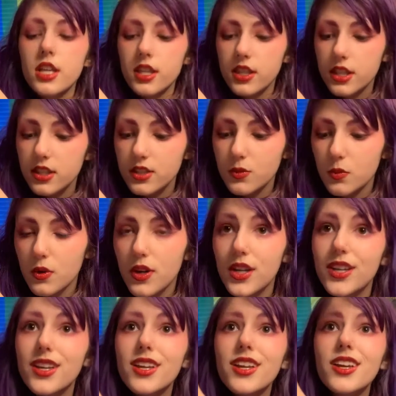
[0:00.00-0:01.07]
This
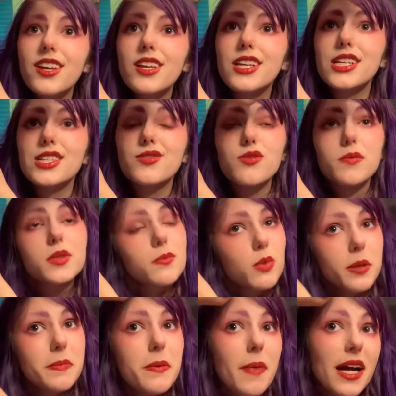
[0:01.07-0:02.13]
one is from the
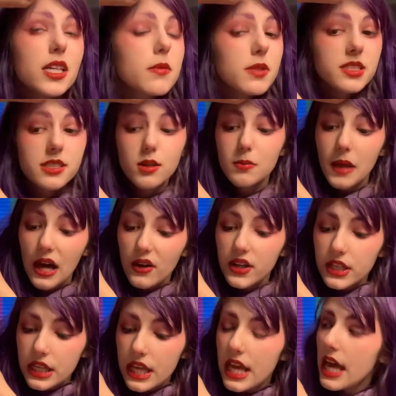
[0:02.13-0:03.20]
Bring Me Back to Brazil palette.
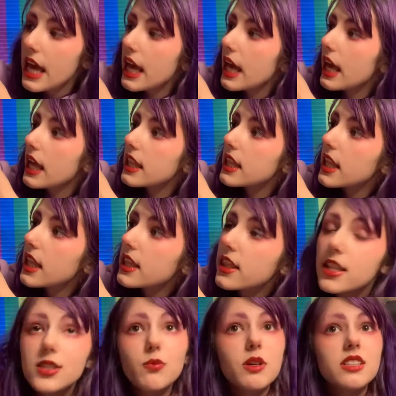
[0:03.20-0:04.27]
And
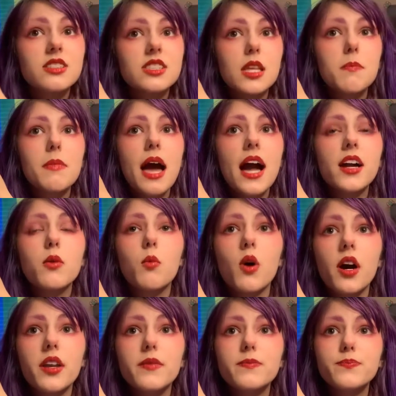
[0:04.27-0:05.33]
this one's the MAC
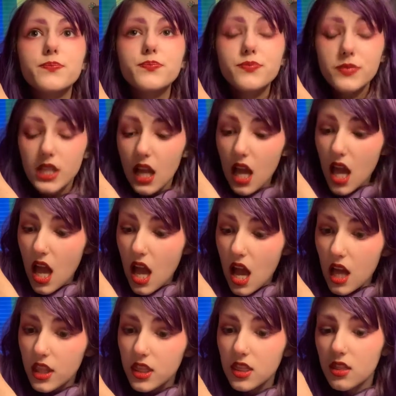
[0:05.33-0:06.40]
one,
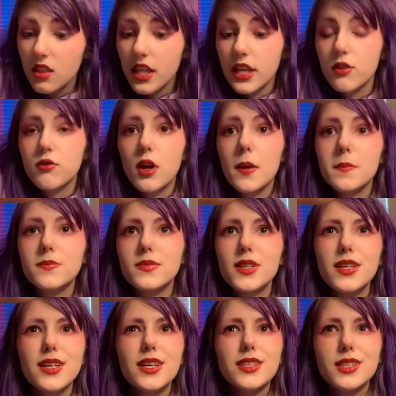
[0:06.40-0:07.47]
like from
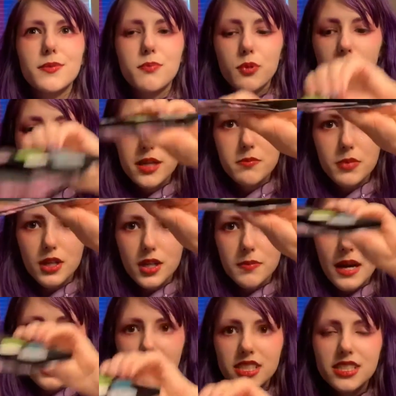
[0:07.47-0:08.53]
the Pretty and Punk
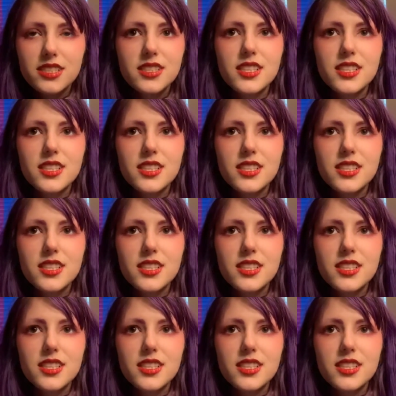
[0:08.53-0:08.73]
palette.